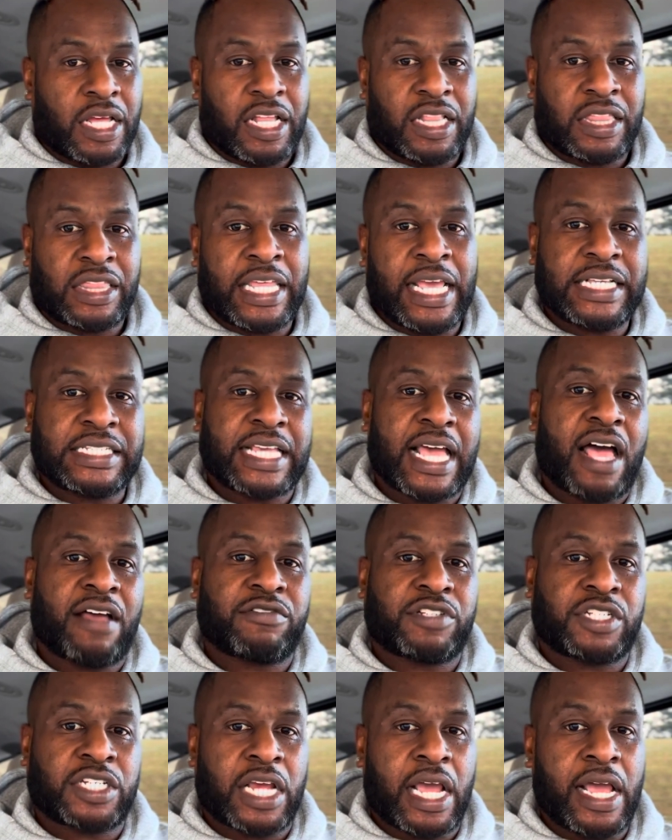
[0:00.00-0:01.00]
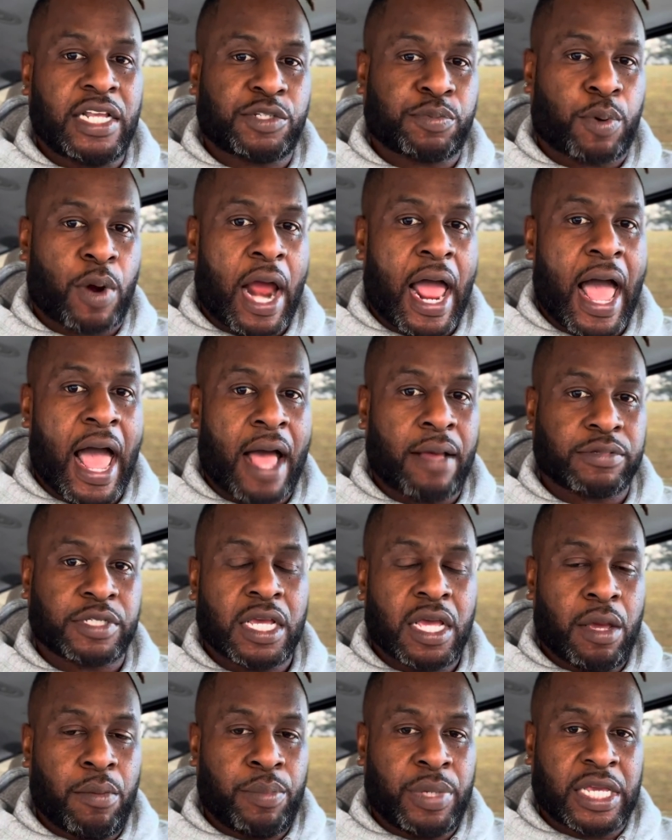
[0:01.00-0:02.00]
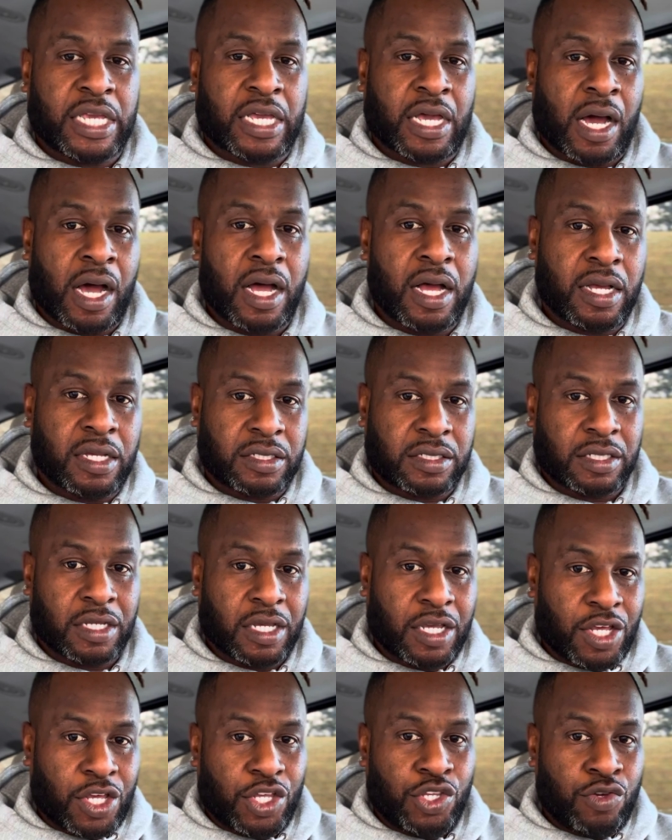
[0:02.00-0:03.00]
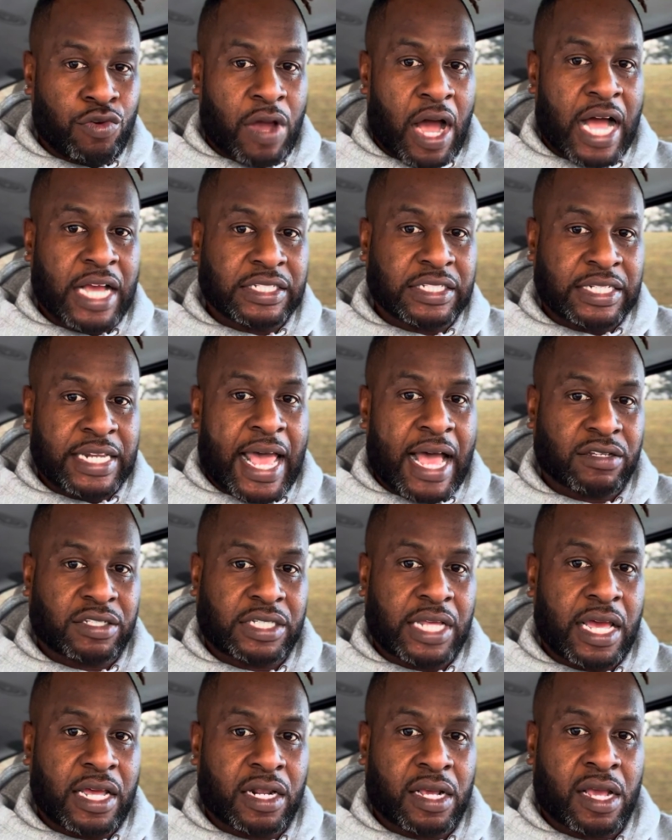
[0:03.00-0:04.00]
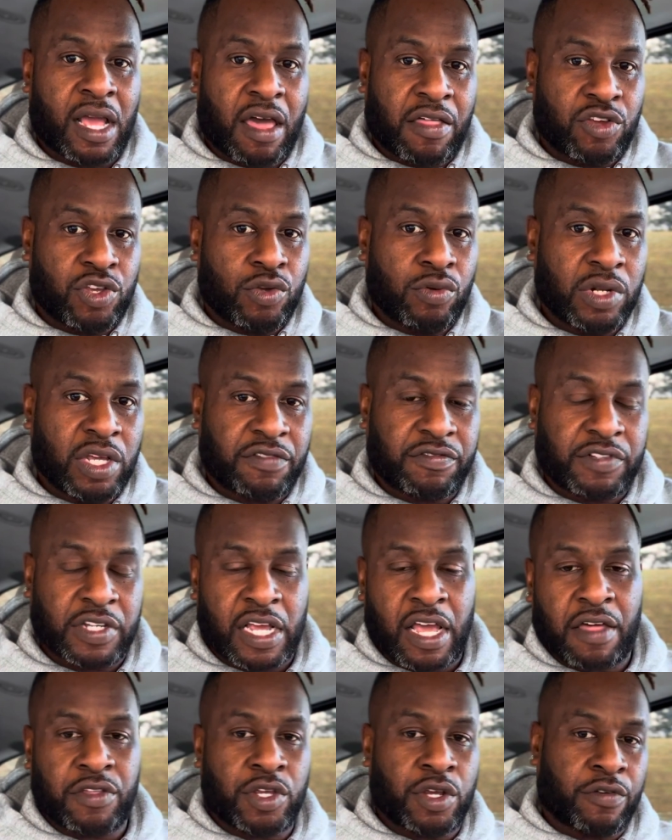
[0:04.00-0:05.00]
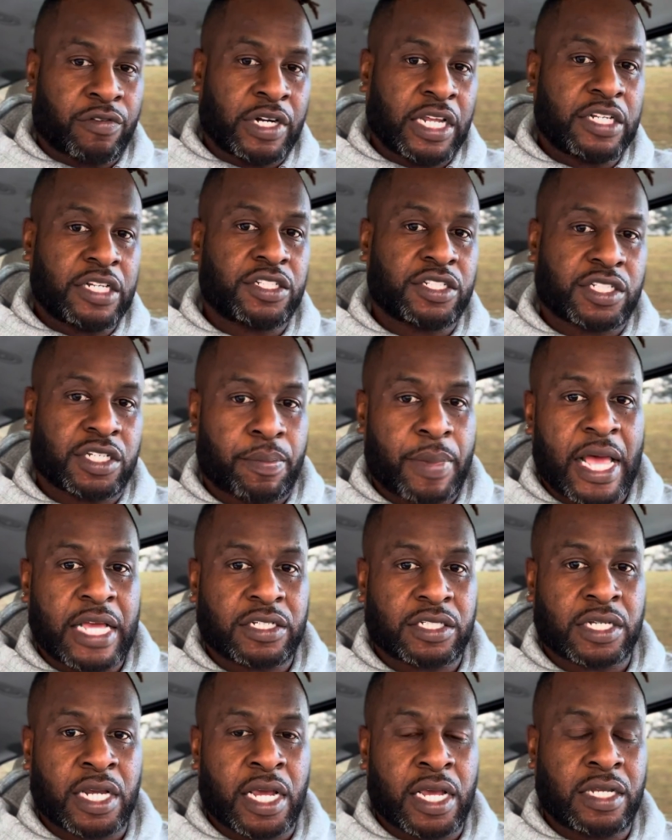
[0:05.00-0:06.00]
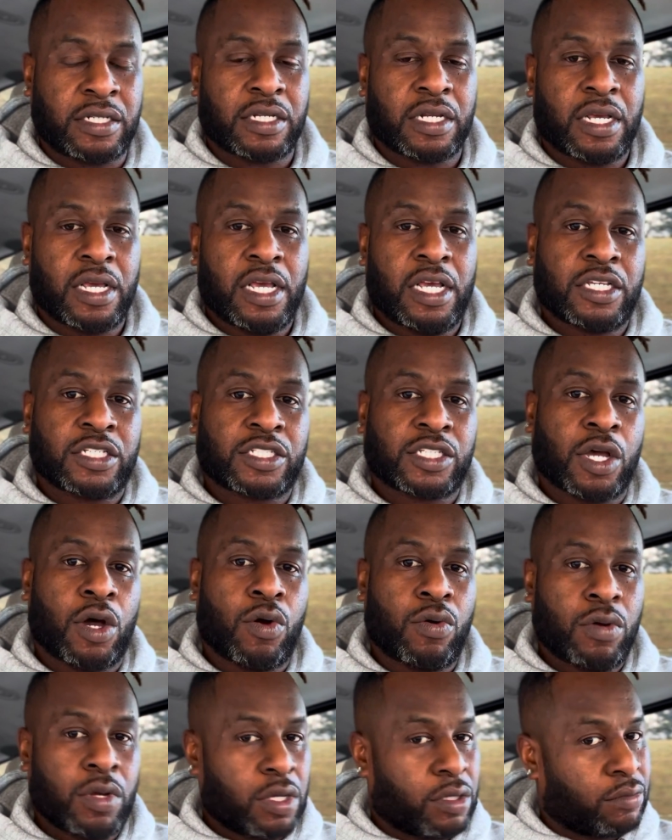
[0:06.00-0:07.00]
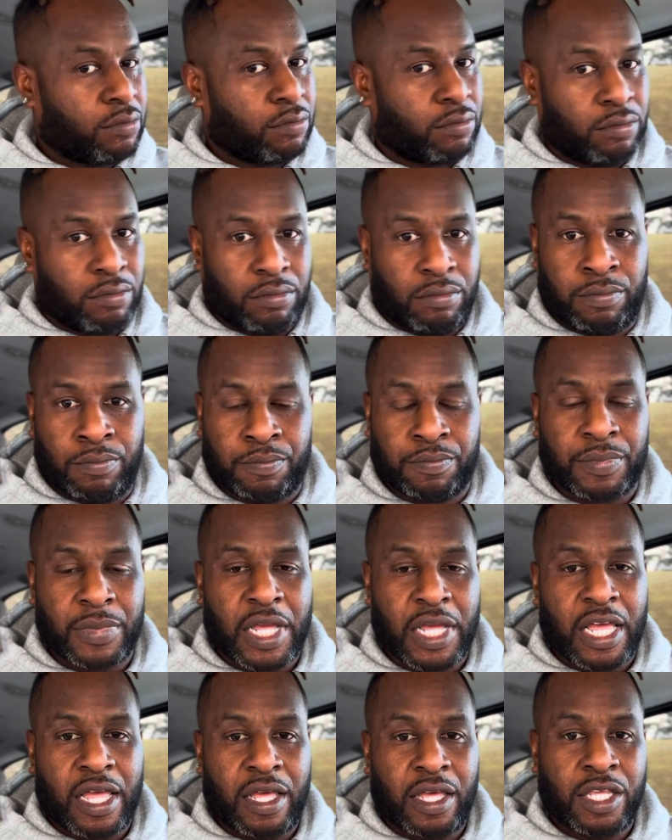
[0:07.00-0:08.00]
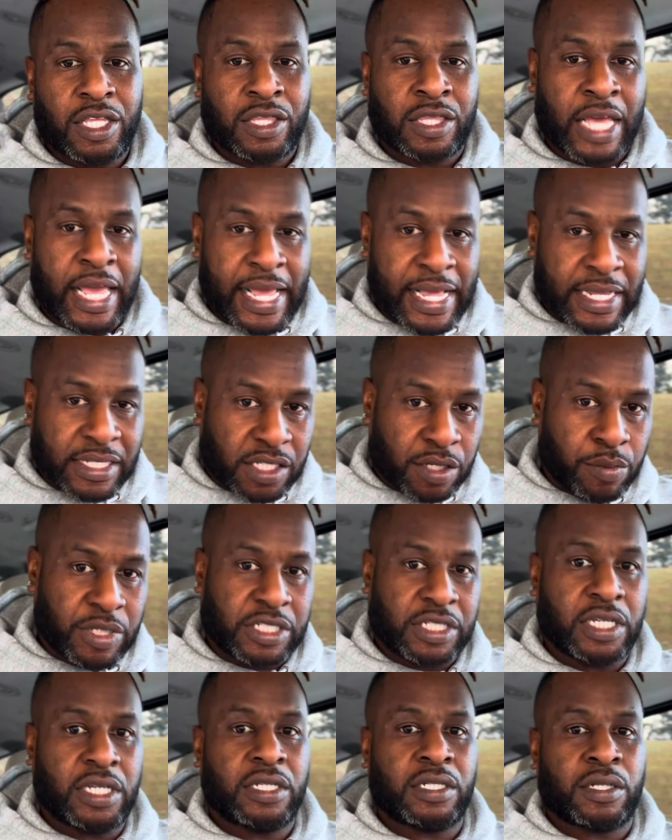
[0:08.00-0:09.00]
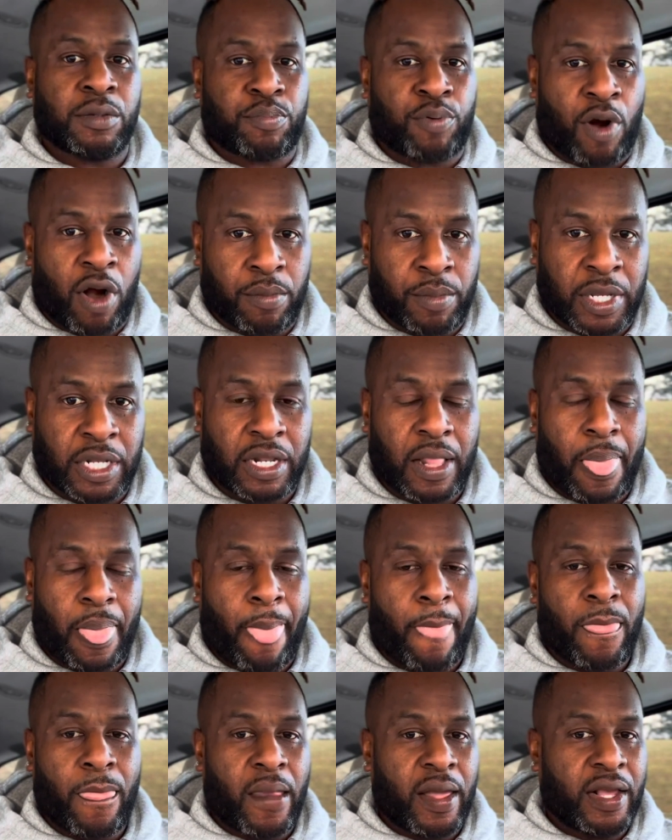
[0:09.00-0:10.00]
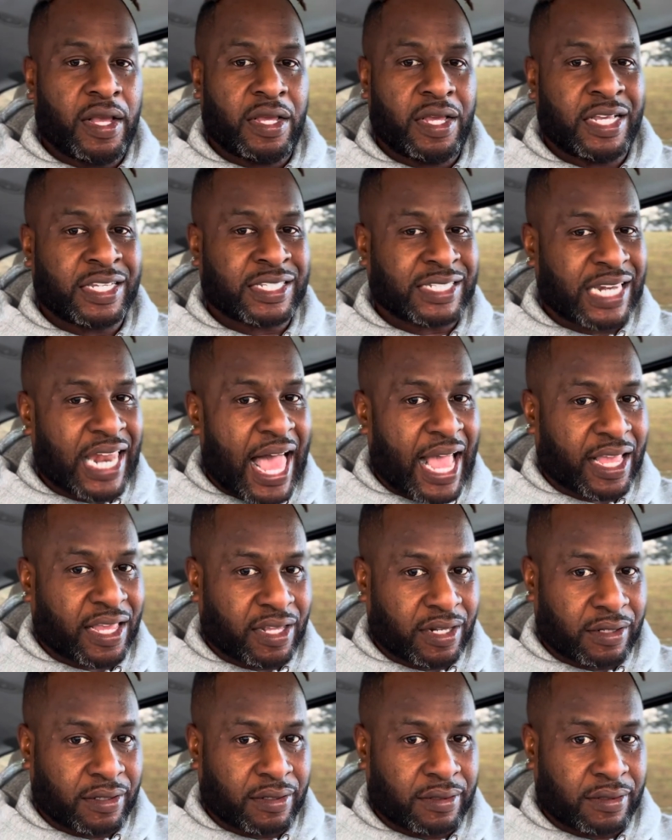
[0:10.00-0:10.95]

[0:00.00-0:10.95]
Things have changed perhaps because you guys now stay together, you live together, your relationship has changed. So the intimacy department is lacking.